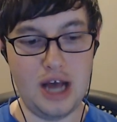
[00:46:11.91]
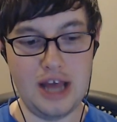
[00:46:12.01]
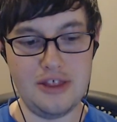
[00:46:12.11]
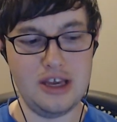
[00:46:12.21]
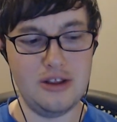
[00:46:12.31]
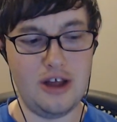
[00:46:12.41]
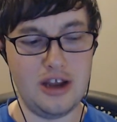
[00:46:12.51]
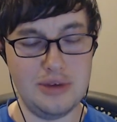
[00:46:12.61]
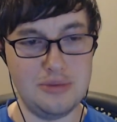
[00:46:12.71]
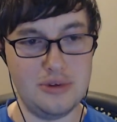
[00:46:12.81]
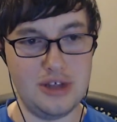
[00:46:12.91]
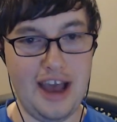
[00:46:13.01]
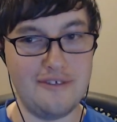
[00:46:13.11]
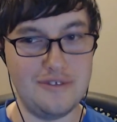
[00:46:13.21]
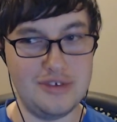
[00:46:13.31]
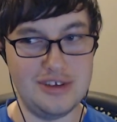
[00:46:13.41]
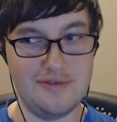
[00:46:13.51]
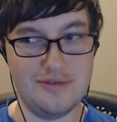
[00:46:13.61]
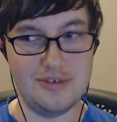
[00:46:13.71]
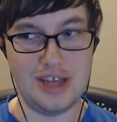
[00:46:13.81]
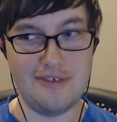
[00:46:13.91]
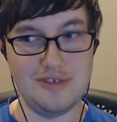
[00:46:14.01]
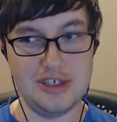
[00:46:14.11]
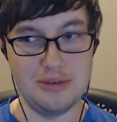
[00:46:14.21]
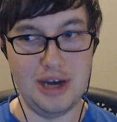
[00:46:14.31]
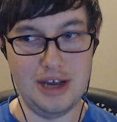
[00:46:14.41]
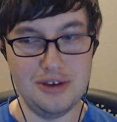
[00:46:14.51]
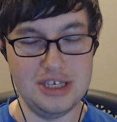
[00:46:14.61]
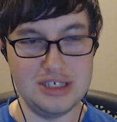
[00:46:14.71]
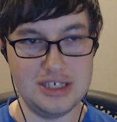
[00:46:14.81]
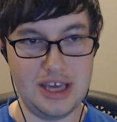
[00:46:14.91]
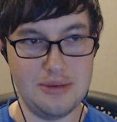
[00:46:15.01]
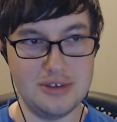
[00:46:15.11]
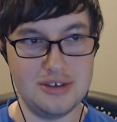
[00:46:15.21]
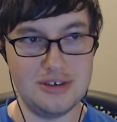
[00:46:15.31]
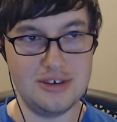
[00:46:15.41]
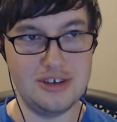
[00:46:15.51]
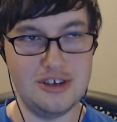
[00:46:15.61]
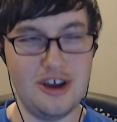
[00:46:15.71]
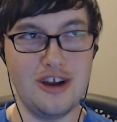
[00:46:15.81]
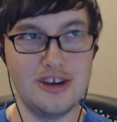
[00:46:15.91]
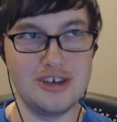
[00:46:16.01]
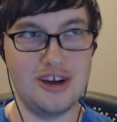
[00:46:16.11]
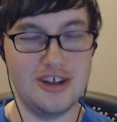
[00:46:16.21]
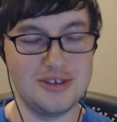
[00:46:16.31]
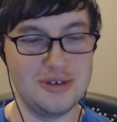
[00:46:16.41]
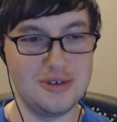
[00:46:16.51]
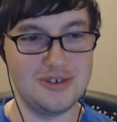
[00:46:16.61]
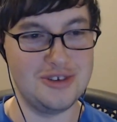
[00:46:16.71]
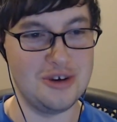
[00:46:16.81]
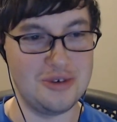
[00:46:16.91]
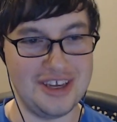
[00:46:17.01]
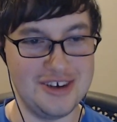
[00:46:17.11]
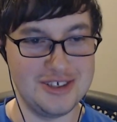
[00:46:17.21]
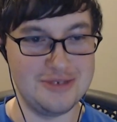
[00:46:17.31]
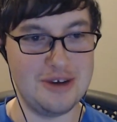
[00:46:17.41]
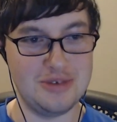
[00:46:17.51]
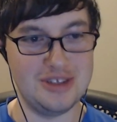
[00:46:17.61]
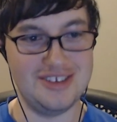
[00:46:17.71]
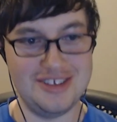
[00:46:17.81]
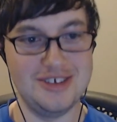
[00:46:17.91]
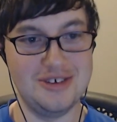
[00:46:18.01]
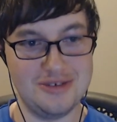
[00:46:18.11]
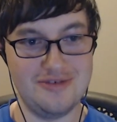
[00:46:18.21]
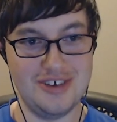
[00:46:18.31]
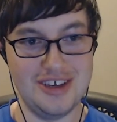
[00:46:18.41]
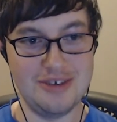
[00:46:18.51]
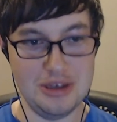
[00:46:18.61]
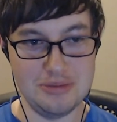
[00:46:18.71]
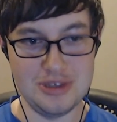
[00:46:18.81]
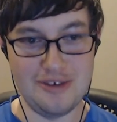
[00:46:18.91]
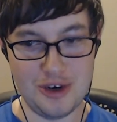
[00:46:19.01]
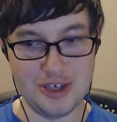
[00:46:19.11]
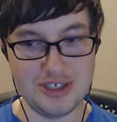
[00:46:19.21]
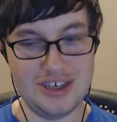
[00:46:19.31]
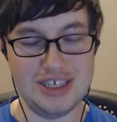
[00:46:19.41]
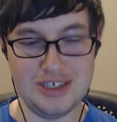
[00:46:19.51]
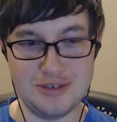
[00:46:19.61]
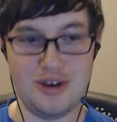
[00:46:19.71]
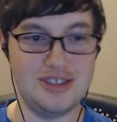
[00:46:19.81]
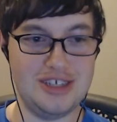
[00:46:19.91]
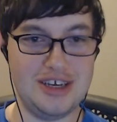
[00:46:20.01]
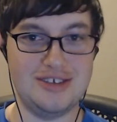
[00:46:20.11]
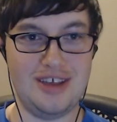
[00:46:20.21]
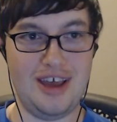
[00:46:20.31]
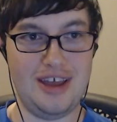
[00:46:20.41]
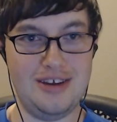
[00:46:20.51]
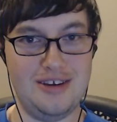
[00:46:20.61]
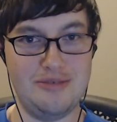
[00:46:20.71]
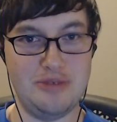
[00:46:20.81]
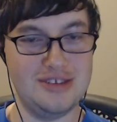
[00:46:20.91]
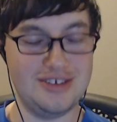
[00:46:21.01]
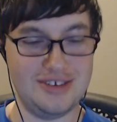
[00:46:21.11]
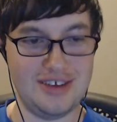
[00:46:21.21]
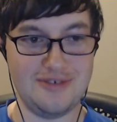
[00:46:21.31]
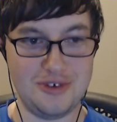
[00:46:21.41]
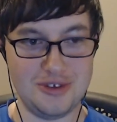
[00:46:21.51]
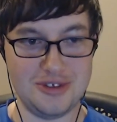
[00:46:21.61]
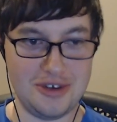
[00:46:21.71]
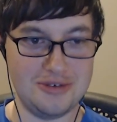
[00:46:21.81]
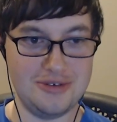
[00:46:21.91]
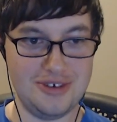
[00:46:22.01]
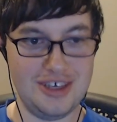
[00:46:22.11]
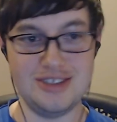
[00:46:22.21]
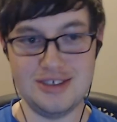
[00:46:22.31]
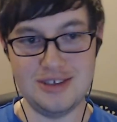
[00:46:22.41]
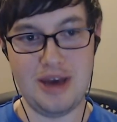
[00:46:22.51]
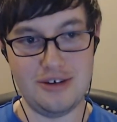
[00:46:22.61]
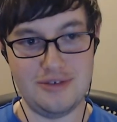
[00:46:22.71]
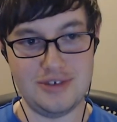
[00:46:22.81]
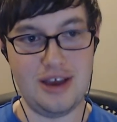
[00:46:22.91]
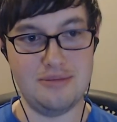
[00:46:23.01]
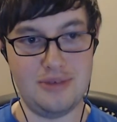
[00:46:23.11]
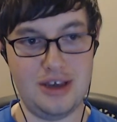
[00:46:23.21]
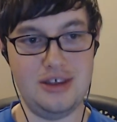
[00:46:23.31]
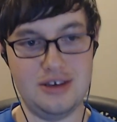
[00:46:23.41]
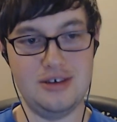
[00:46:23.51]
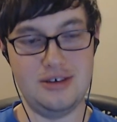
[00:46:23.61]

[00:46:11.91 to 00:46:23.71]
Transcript: I think a lot of people have decompiled niche games, not on consoles no one cares about, but still, people have worked on niche projects and been successful. So it's just a matter of time, I think.